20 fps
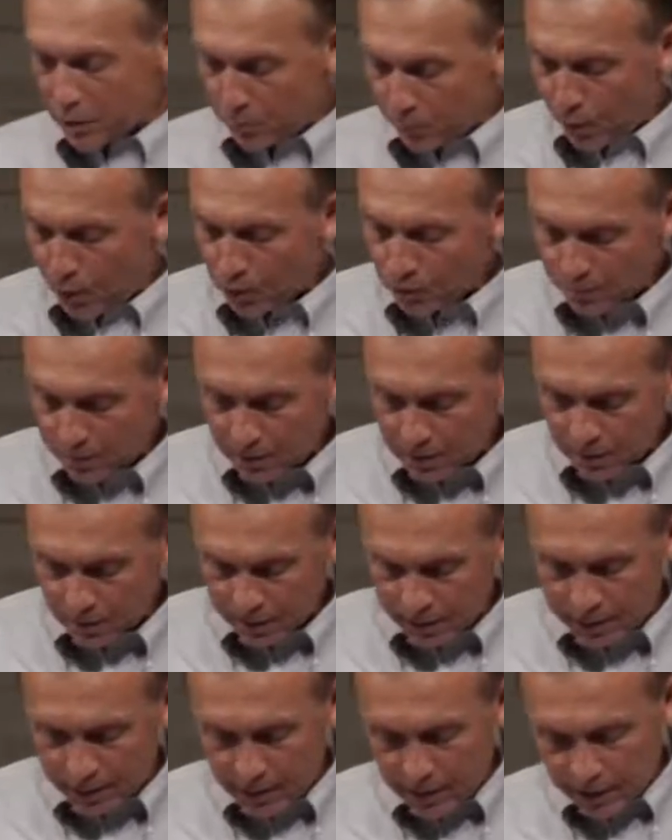that means
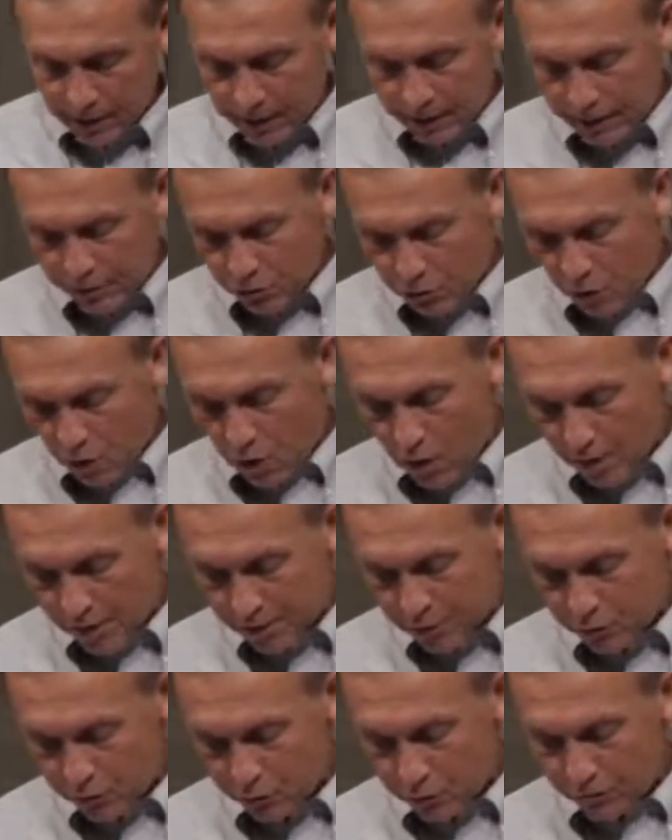permanently, in your
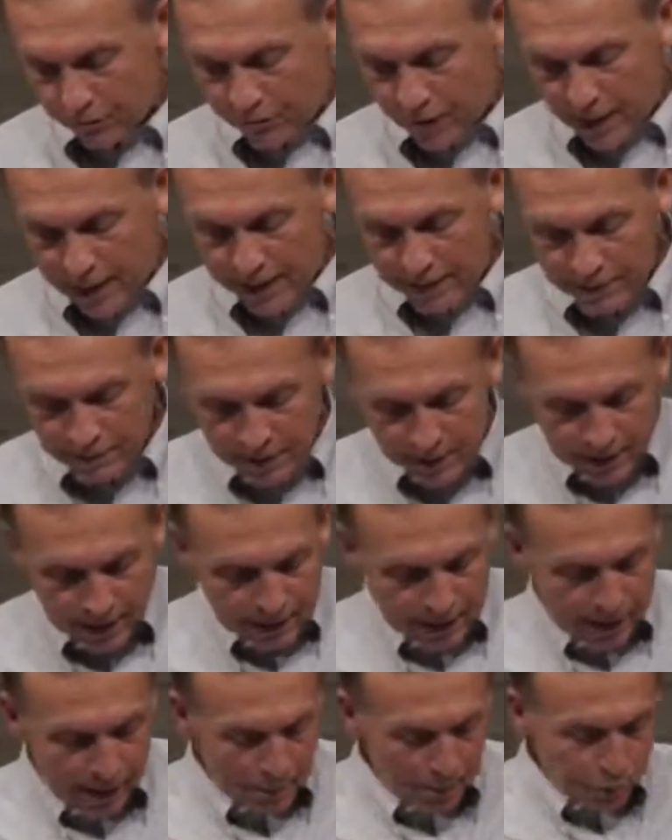hearts through faith.
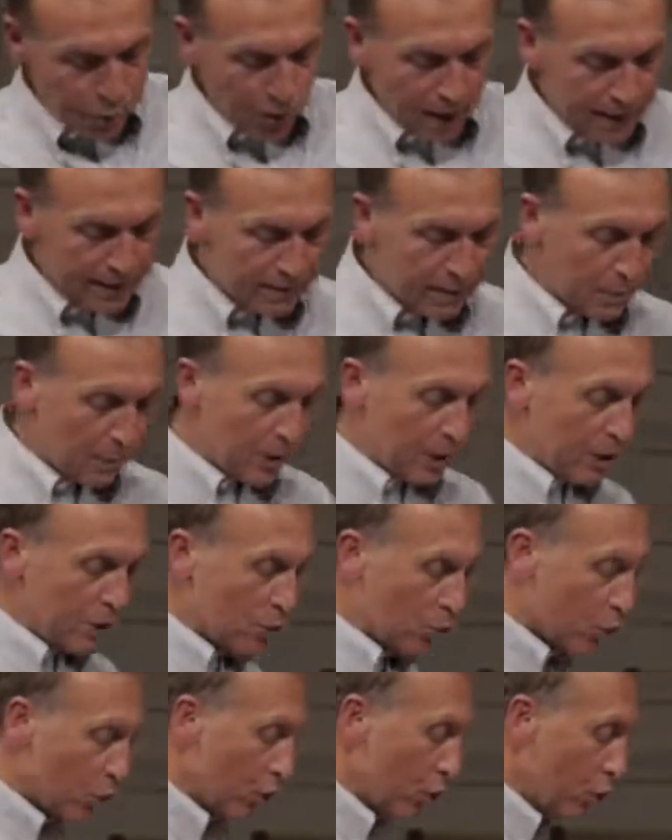And I pray that
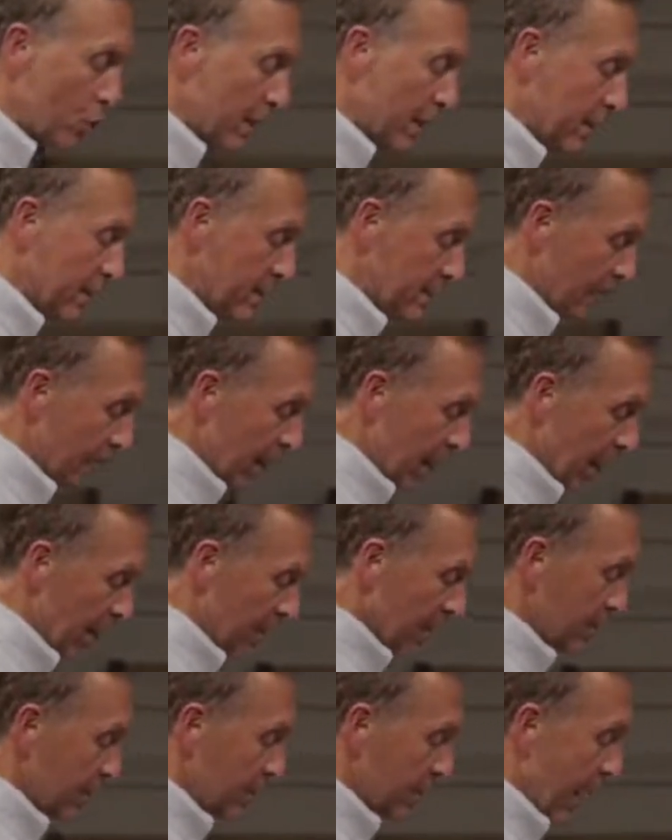being rooted
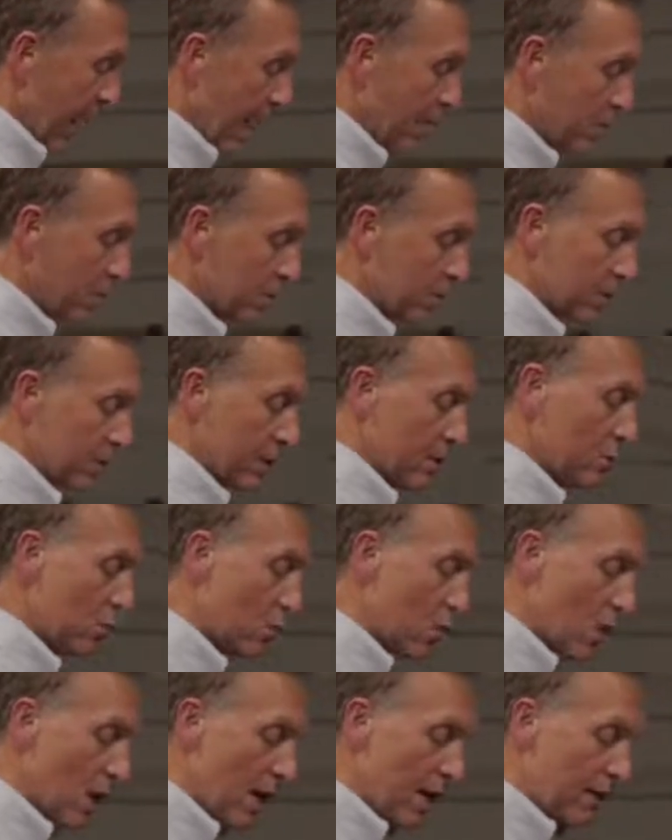and established
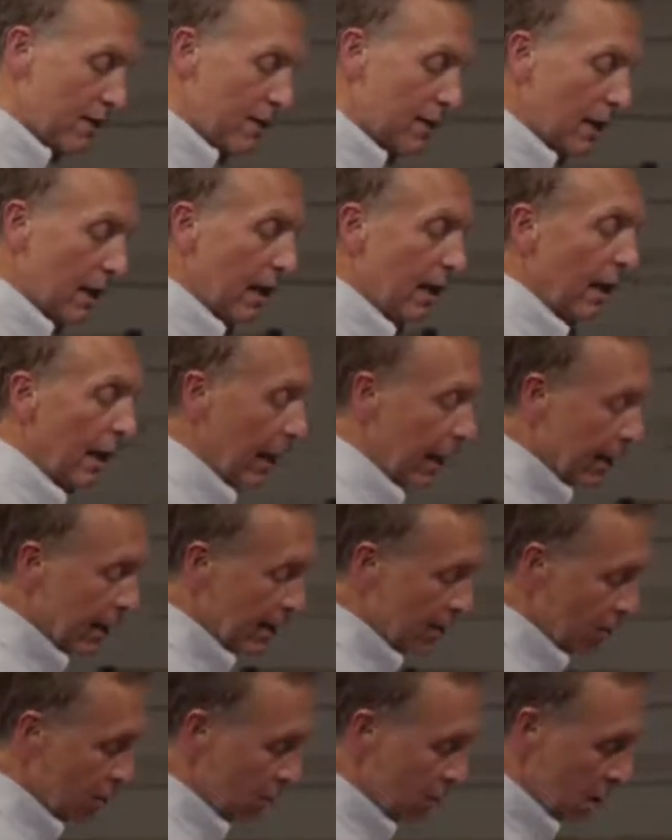in what?
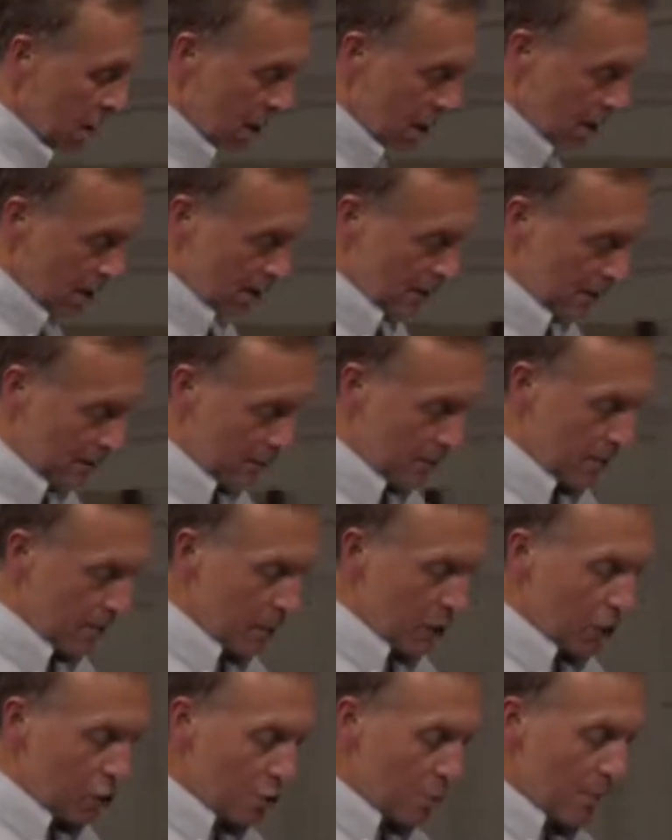In love.
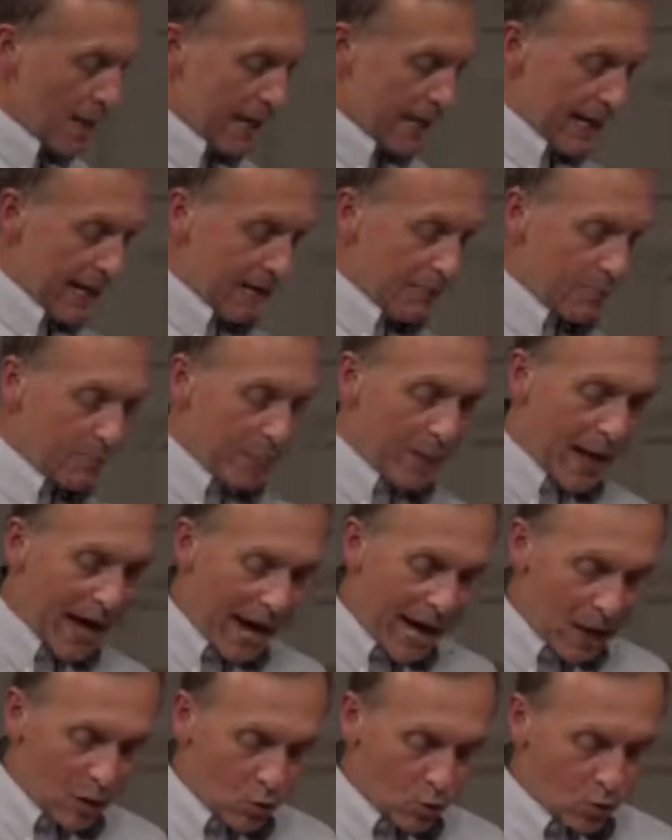You may have
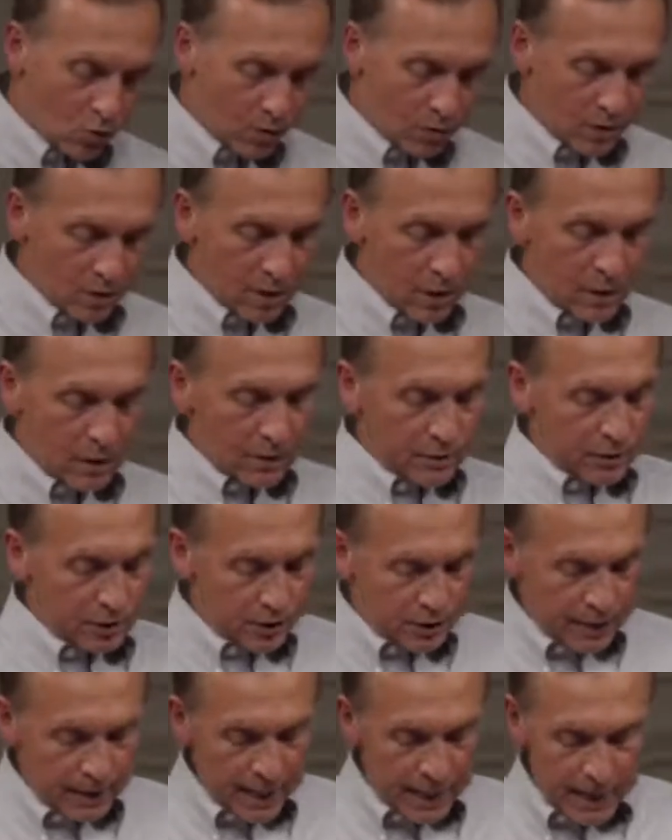power
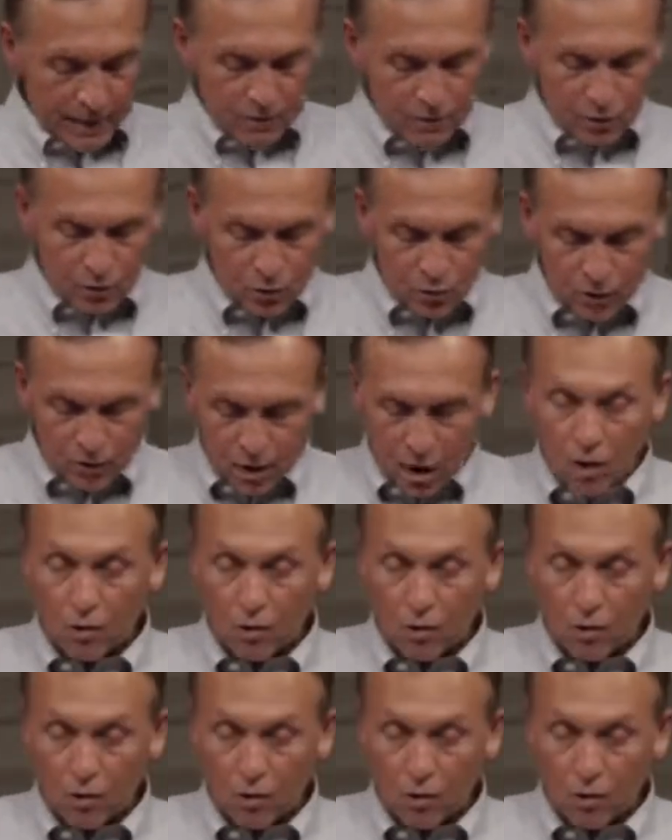together